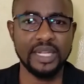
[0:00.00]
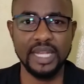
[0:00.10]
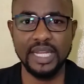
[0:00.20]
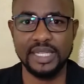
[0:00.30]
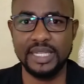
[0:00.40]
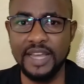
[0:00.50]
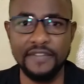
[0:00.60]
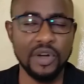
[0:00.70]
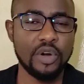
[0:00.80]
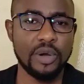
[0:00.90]
It's
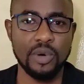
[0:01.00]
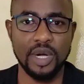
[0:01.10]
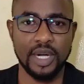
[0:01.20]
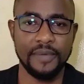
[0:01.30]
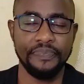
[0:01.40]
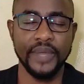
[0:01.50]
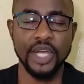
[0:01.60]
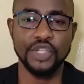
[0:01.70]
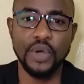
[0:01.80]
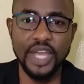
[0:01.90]
never gonna work.
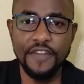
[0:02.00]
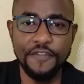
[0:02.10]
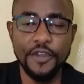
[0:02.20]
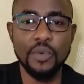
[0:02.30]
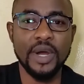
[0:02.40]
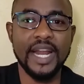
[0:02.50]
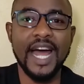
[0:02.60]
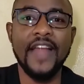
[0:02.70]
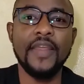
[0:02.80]
So if you want other